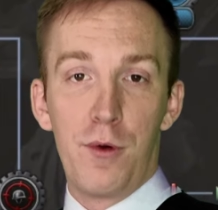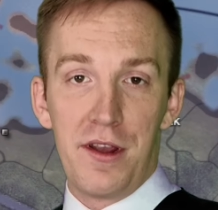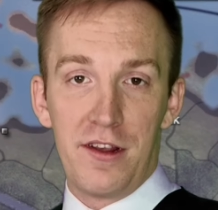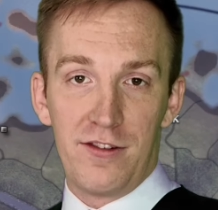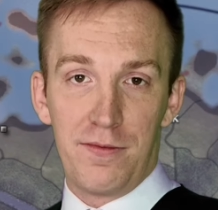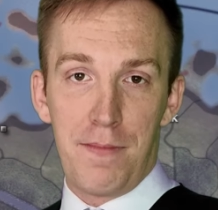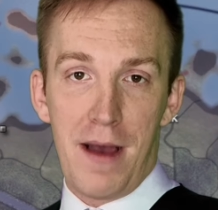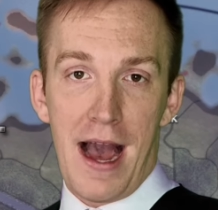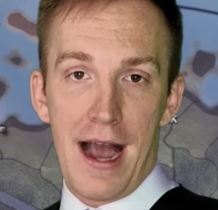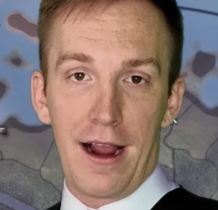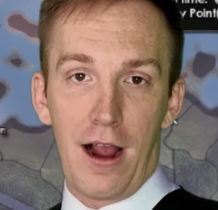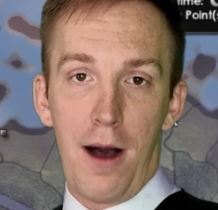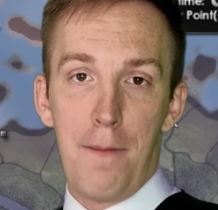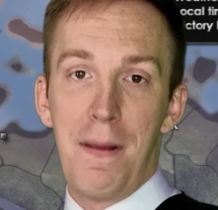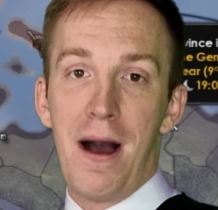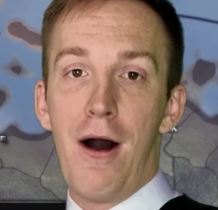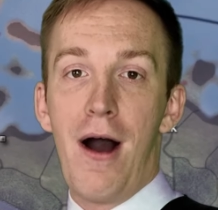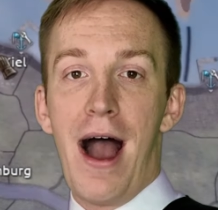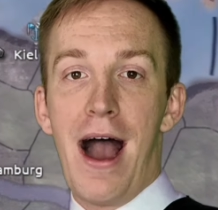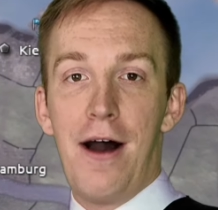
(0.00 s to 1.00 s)
weeks back
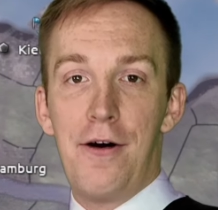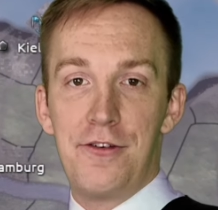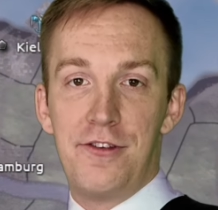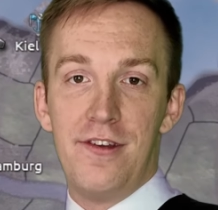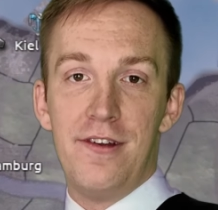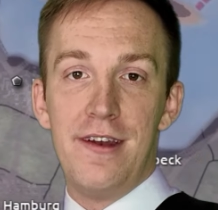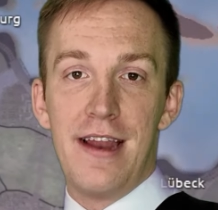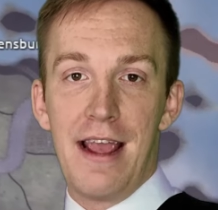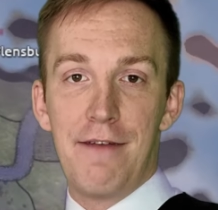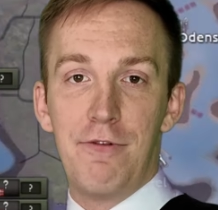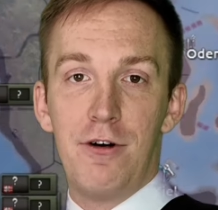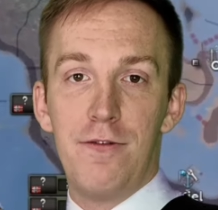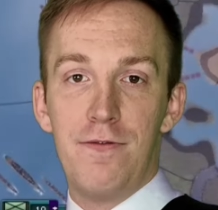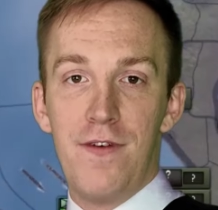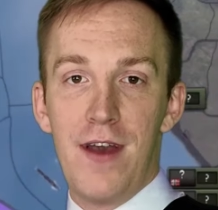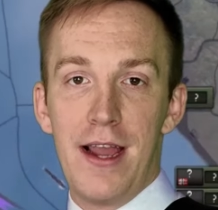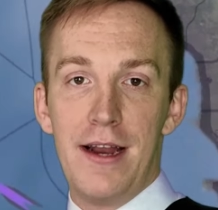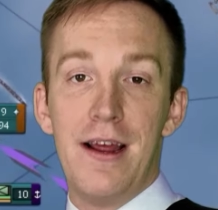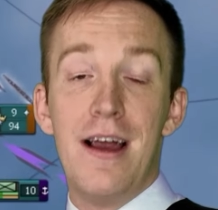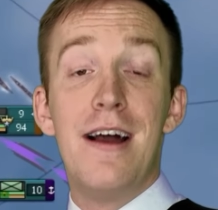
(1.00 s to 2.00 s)
about how to naval
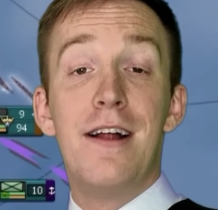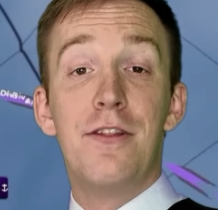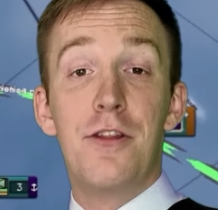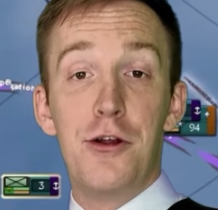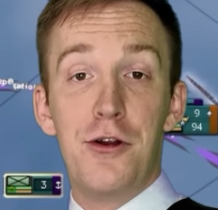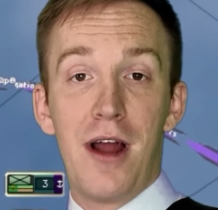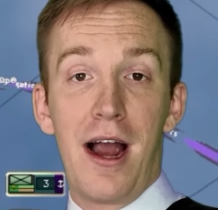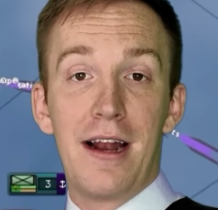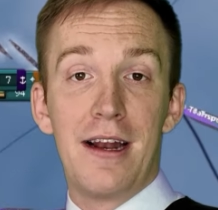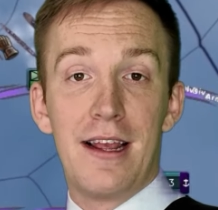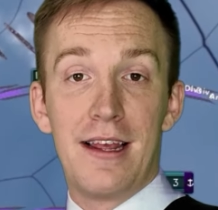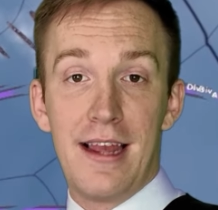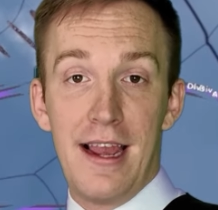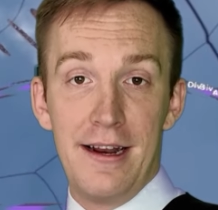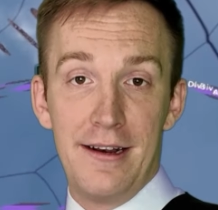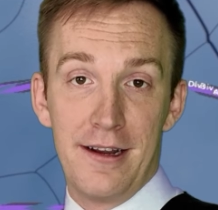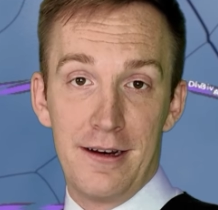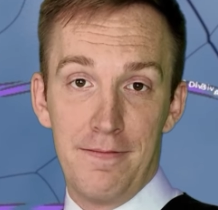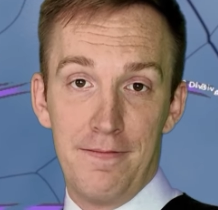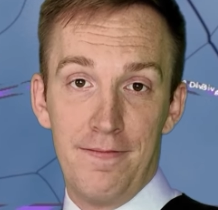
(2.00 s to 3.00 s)
invade the United
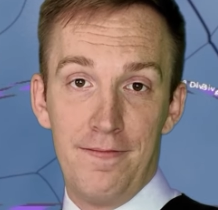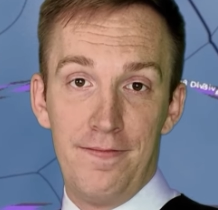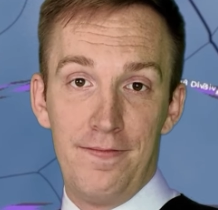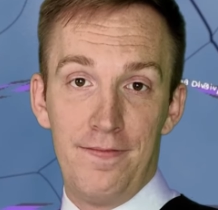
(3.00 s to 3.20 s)
Kingdom.